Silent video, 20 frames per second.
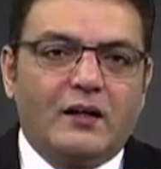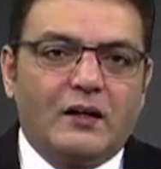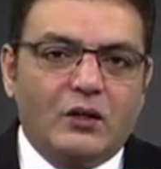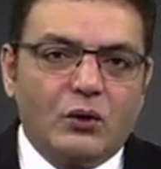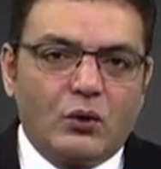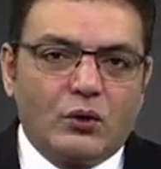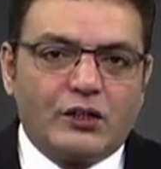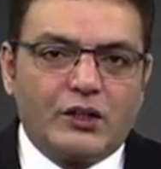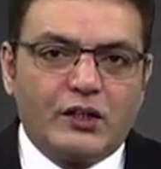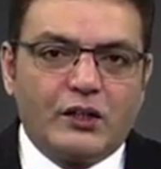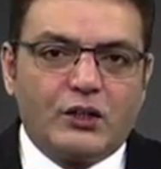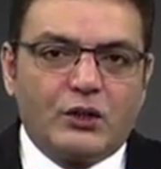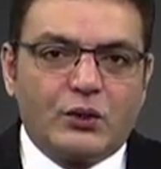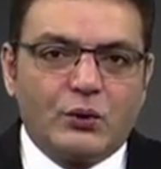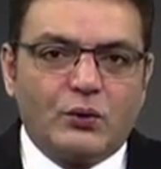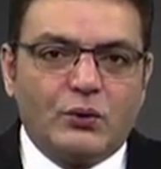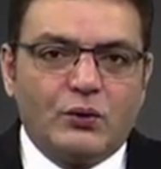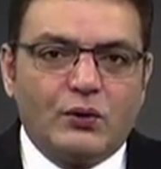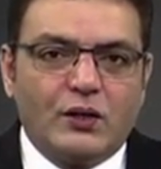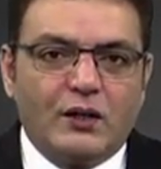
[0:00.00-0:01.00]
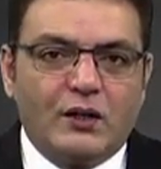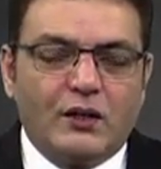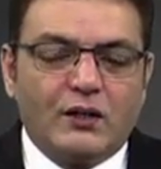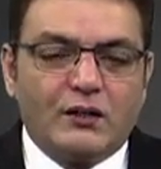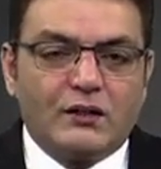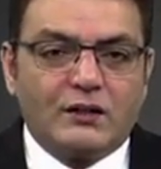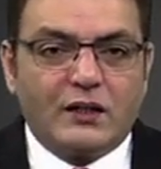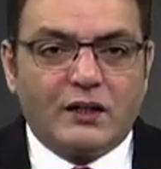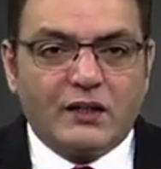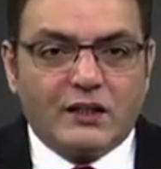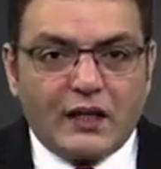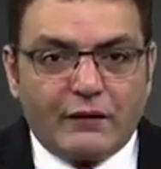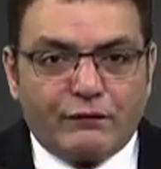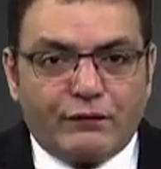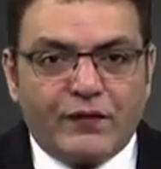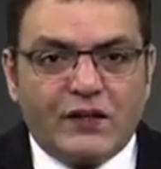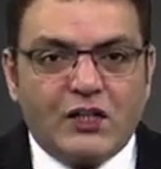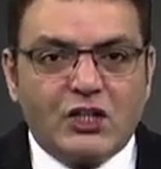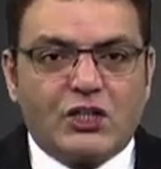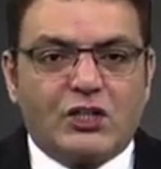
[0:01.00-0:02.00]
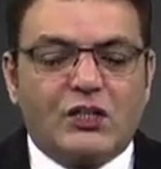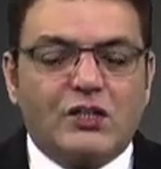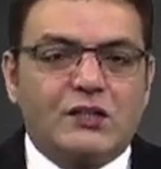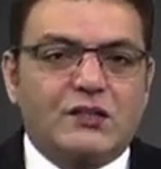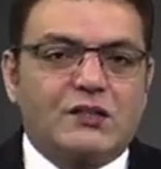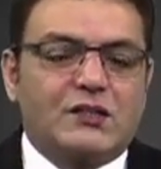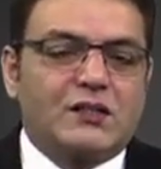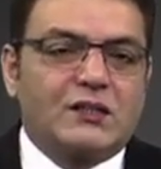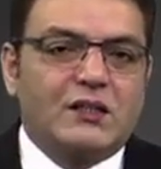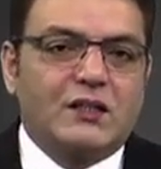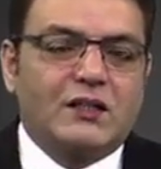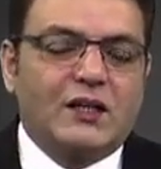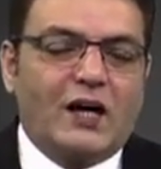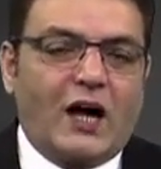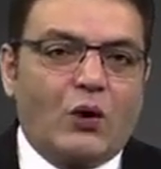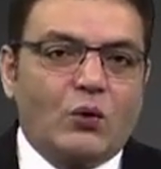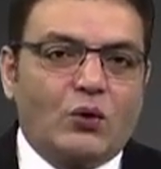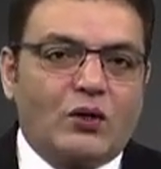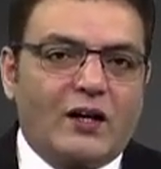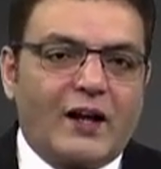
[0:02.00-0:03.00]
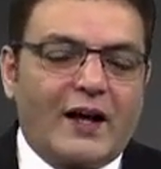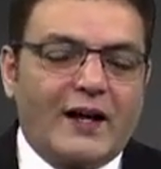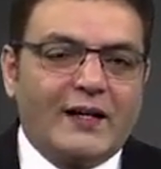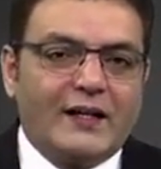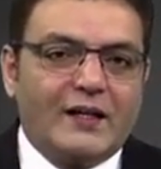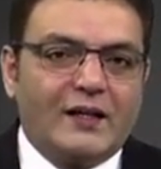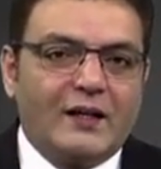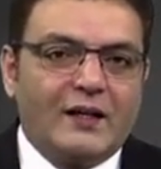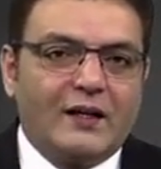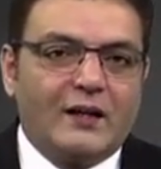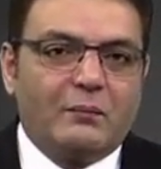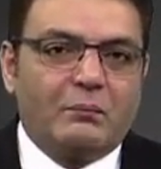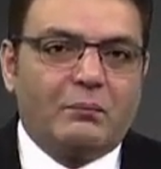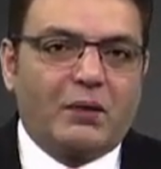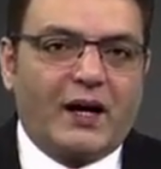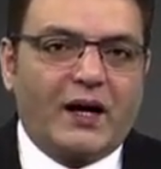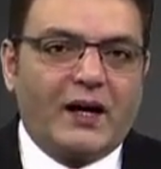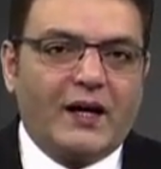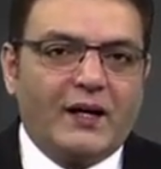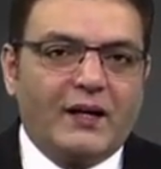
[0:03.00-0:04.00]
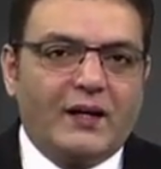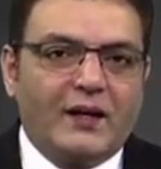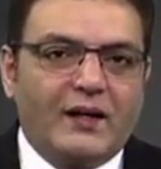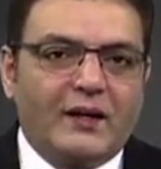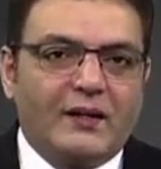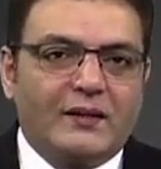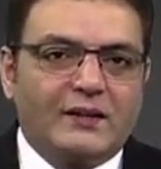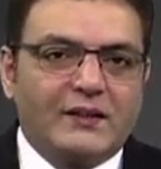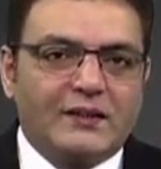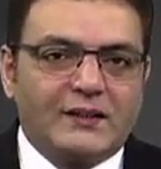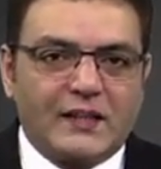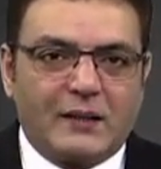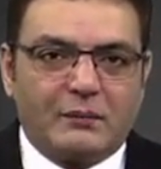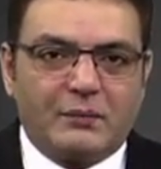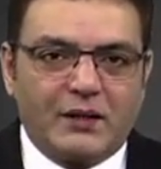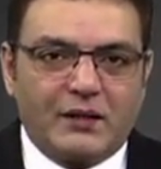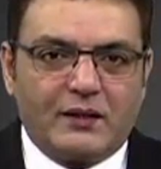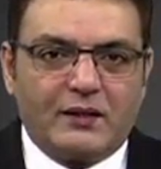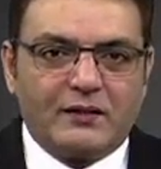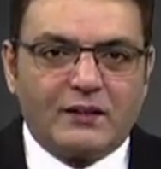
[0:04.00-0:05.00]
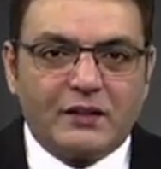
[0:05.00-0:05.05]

looked into the definitions outlined by the SEBI,